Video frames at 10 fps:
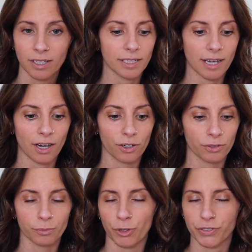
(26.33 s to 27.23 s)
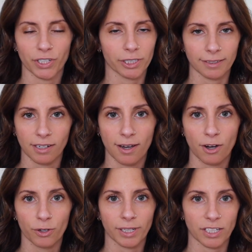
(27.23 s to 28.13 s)
Now, most of you already
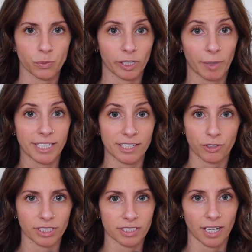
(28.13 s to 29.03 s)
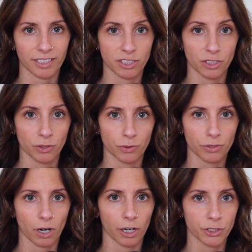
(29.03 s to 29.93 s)
know that's where my district decided to use
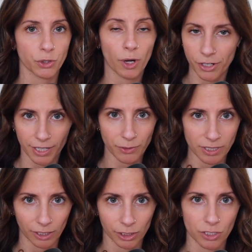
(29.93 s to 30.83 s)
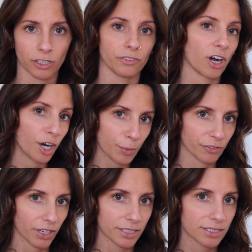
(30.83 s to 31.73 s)
our $200,000 of ARPA
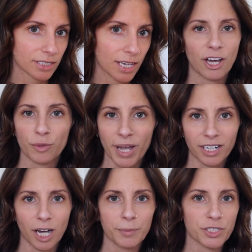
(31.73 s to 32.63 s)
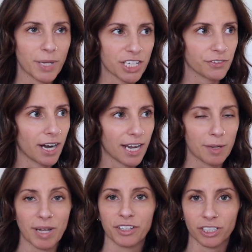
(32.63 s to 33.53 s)
funds. Now, to back up, this past Friday,
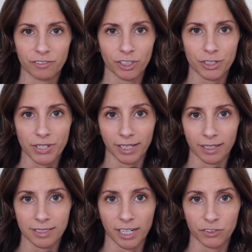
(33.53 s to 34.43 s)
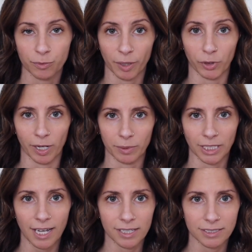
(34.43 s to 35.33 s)
May 31st, I got a text from
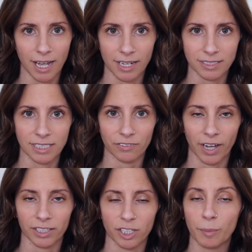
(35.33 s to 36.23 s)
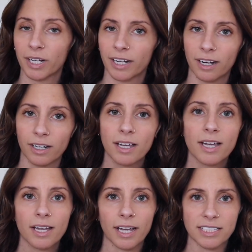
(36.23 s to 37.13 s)
WIBX asking if I could come on air
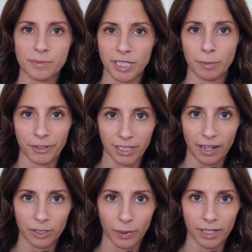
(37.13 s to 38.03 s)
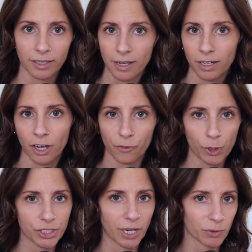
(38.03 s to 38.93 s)
and speak about the alleyway.
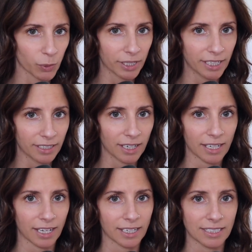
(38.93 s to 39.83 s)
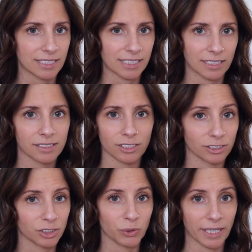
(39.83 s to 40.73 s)
Unfortunately, I was working and I didn't see it until
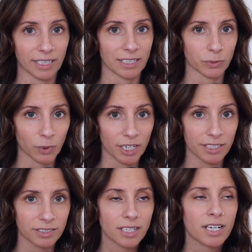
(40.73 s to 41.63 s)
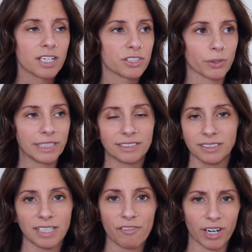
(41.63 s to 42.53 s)
too late as it was, so I
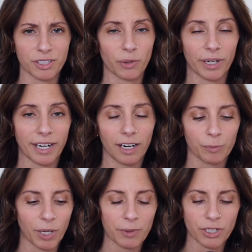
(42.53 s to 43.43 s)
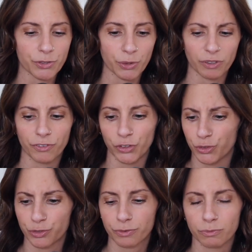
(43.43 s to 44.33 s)
never got to go on air, but I was also
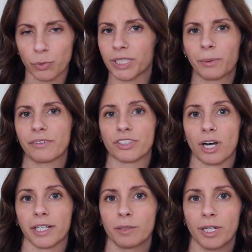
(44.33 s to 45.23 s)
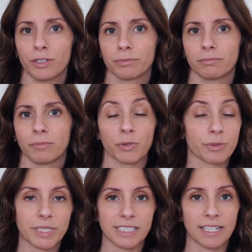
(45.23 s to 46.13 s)
confused what they were even talking about. But it was a
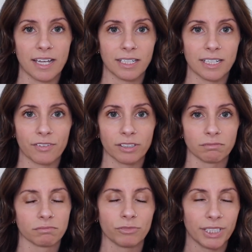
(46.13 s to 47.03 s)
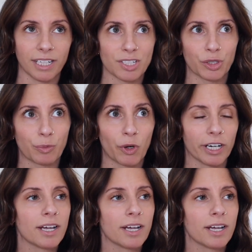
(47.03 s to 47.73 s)
busy day and I never really got to learn more.